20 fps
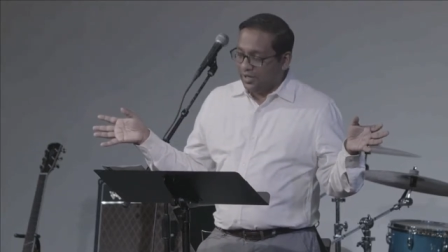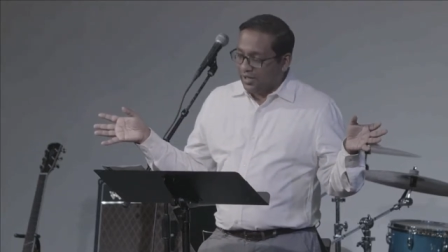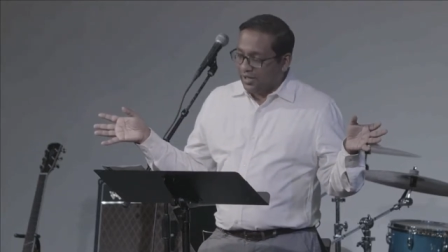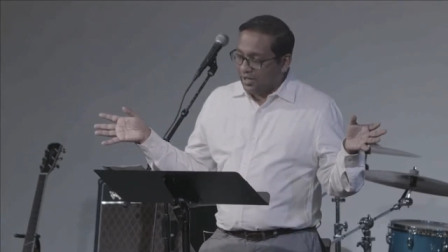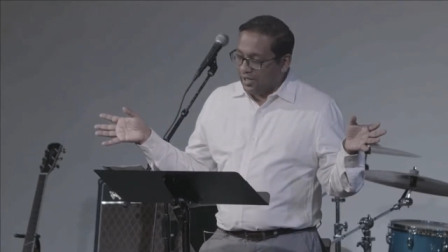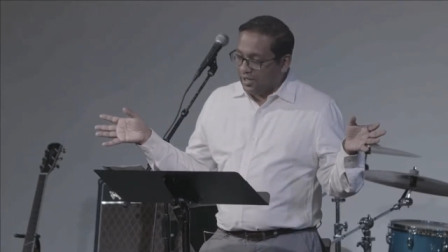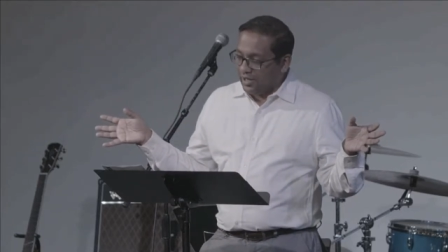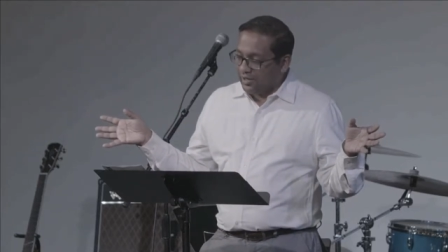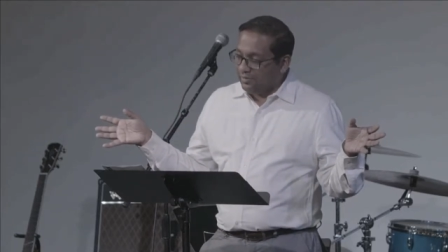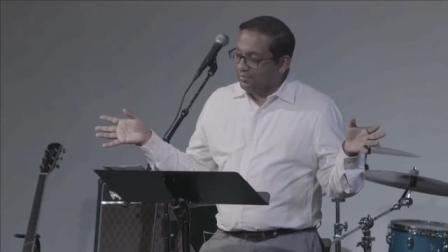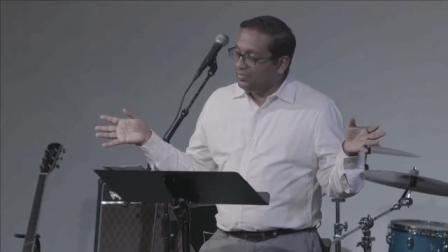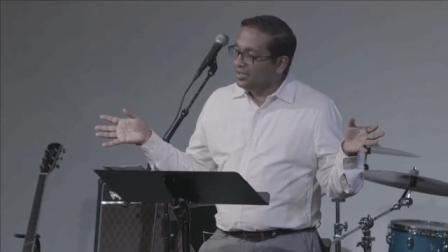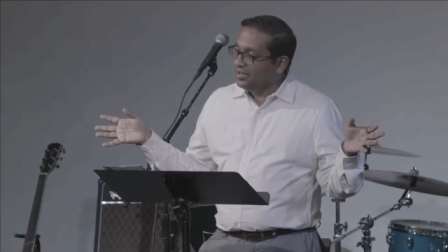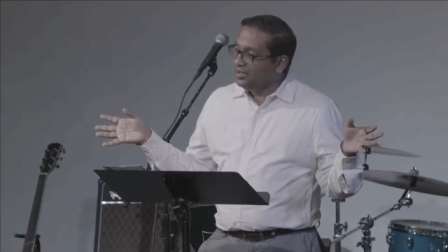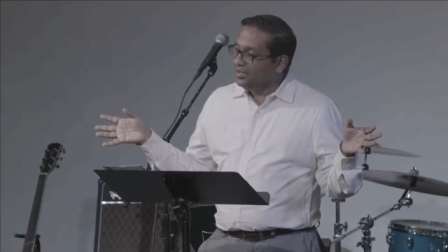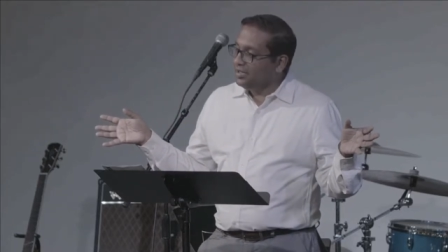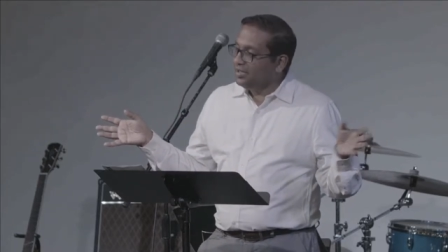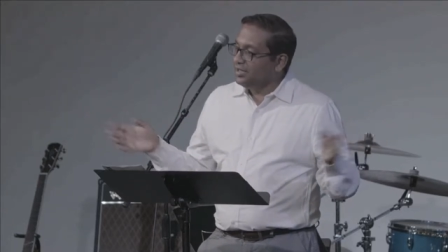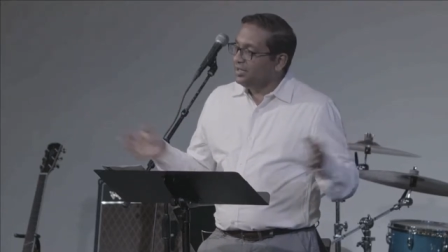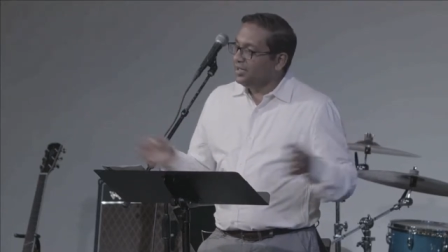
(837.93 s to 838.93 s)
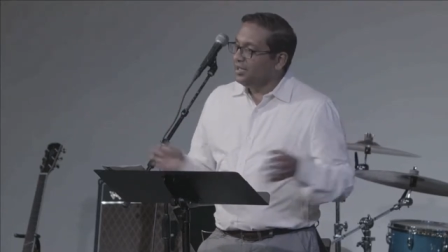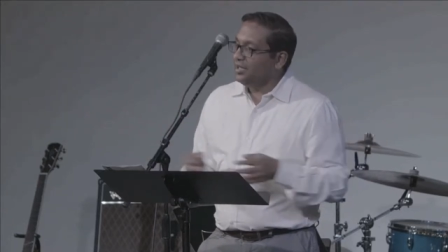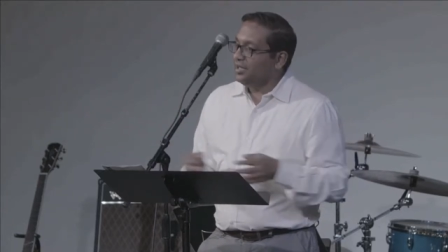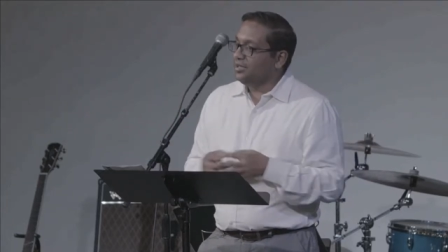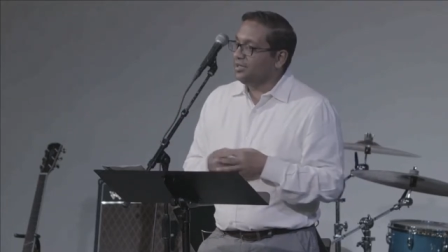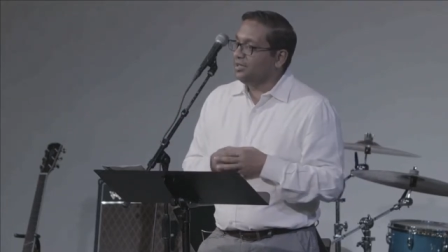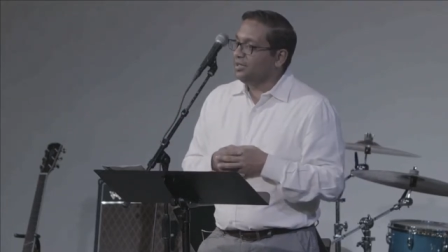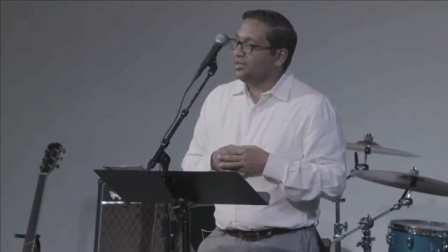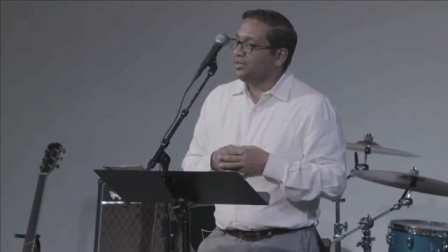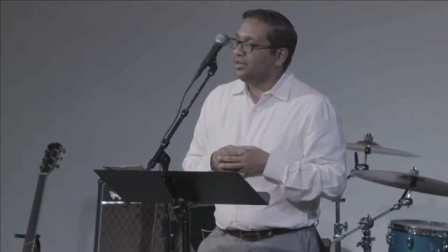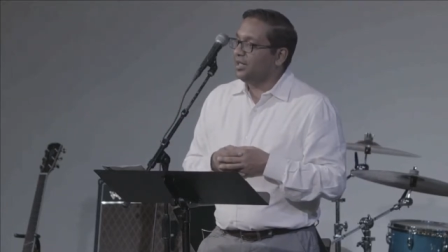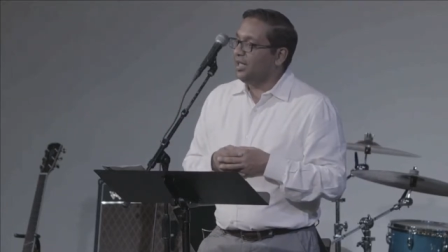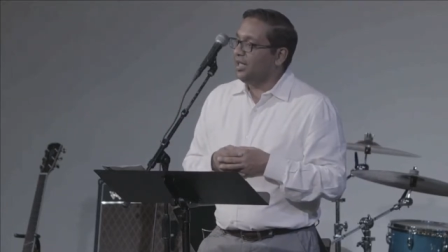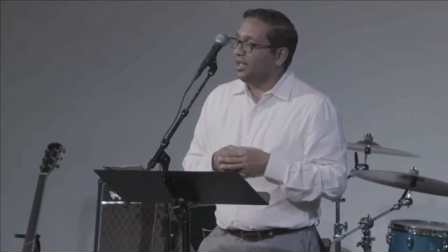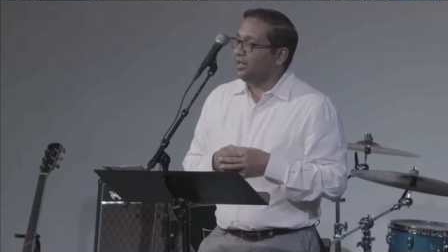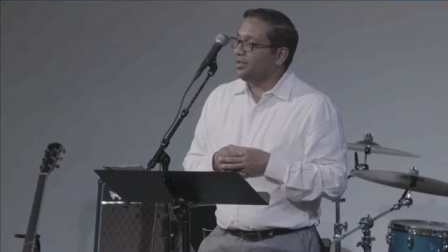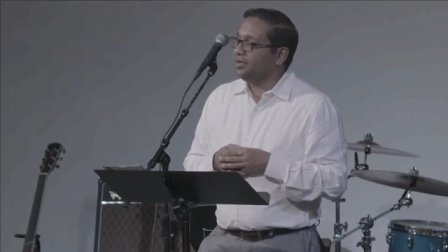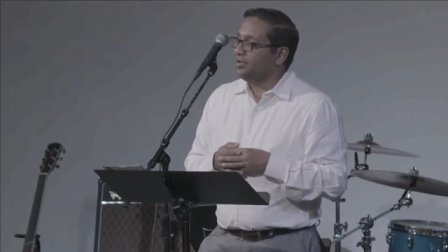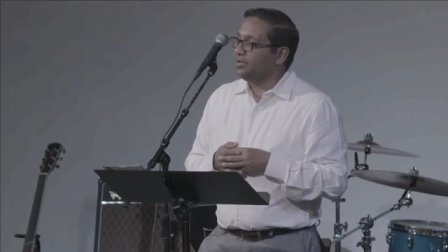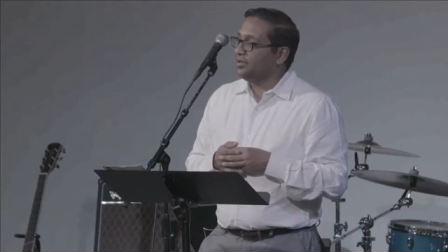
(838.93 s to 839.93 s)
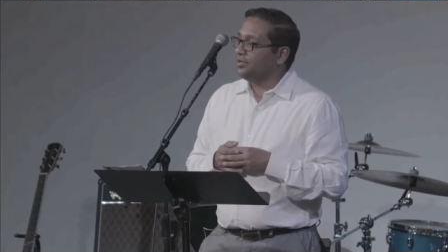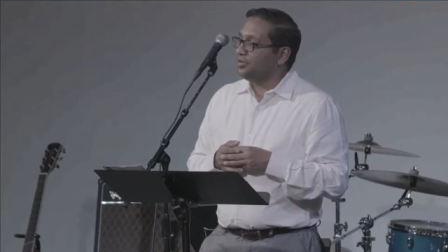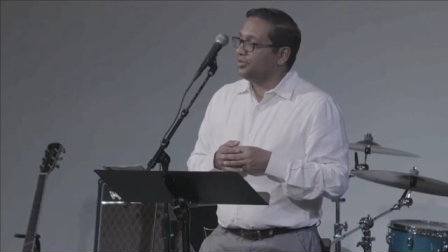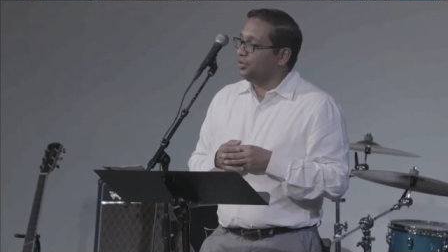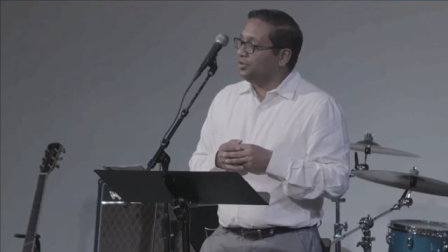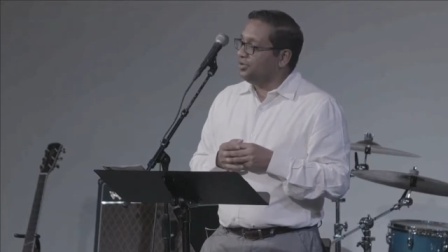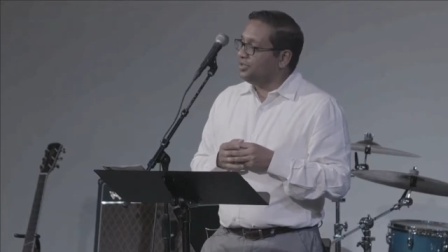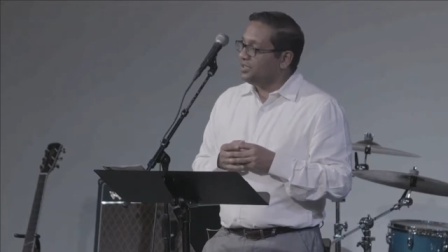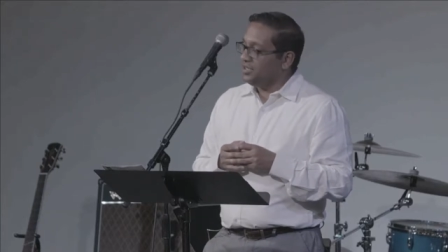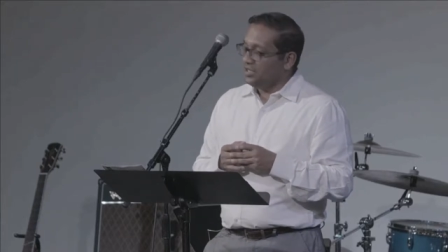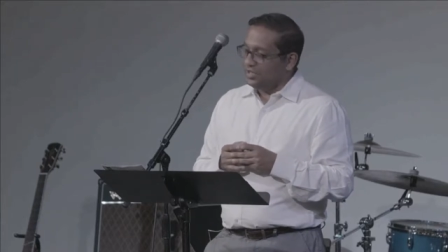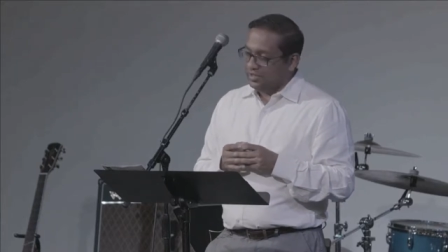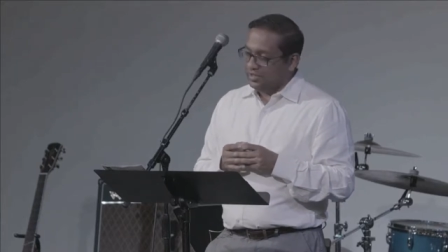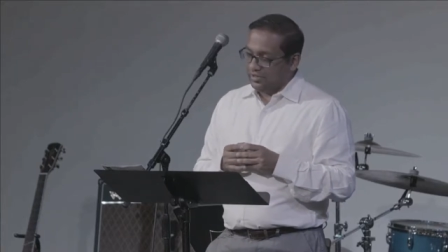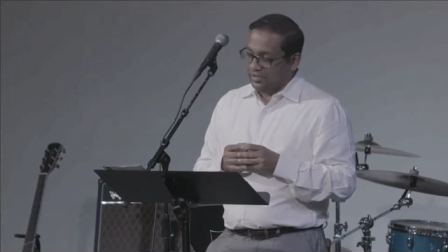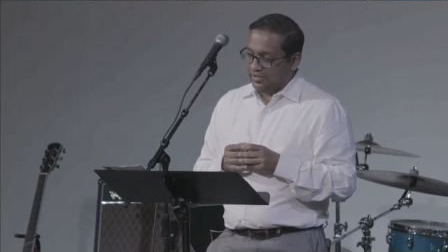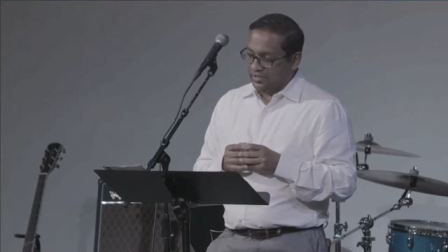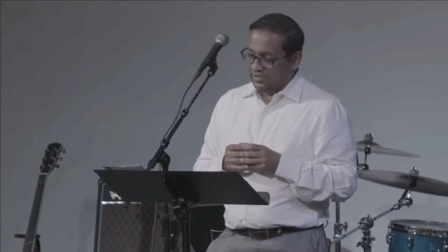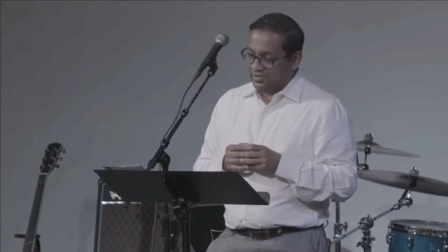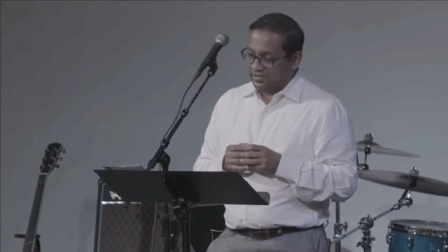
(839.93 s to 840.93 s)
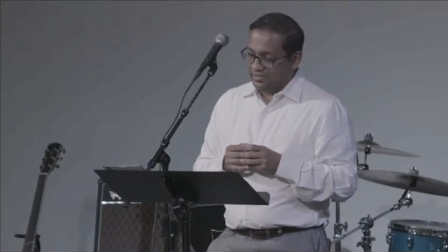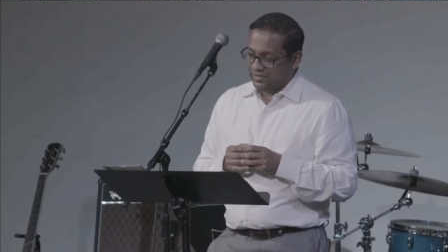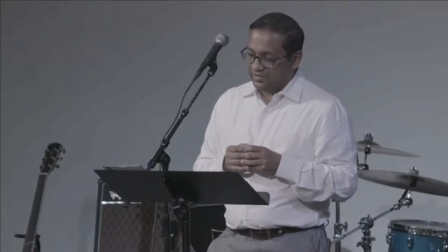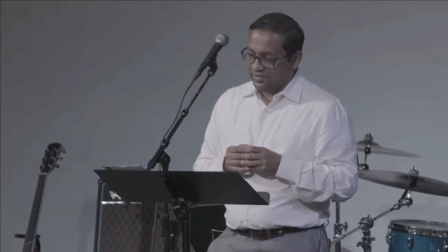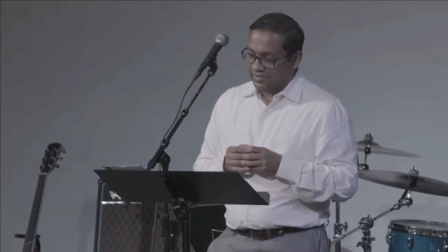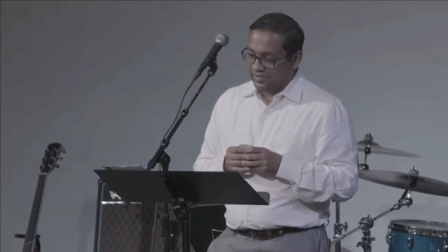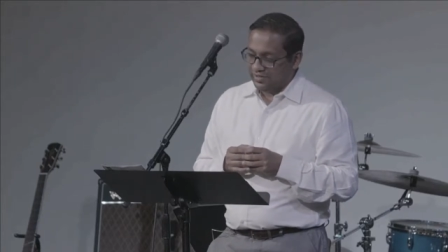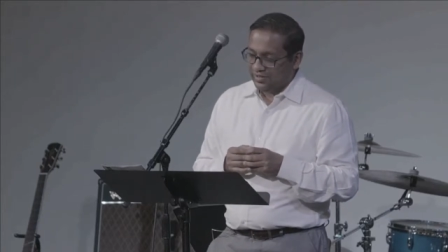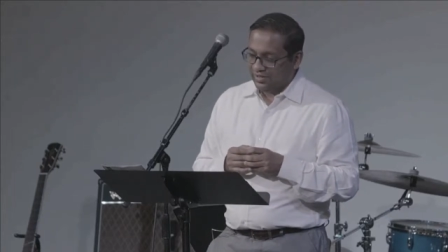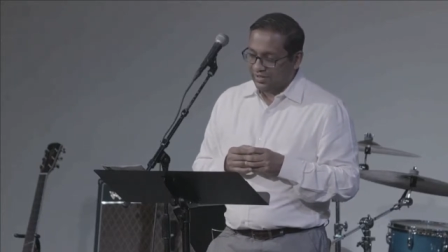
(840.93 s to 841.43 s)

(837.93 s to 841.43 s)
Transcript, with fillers: Um, and they had 13 of these.